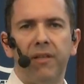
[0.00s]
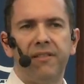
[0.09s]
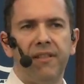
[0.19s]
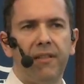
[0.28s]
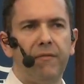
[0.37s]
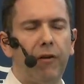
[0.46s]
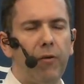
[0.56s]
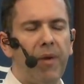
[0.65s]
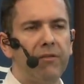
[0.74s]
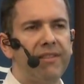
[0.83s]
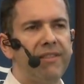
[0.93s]
It stands for
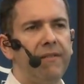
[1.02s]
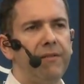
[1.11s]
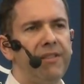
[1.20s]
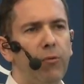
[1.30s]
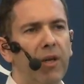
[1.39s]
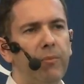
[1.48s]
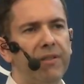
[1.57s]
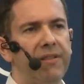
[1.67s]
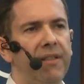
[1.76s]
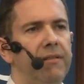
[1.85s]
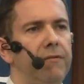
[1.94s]
about
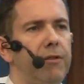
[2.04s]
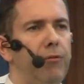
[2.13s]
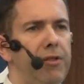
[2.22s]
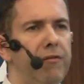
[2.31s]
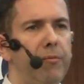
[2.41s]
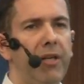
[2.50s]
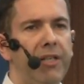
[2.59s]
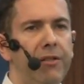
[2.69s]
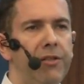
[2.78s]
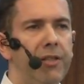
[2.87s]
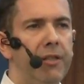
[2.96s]
71% of the renewable
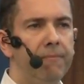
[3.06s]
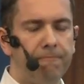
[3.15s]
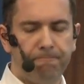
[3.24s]
energy.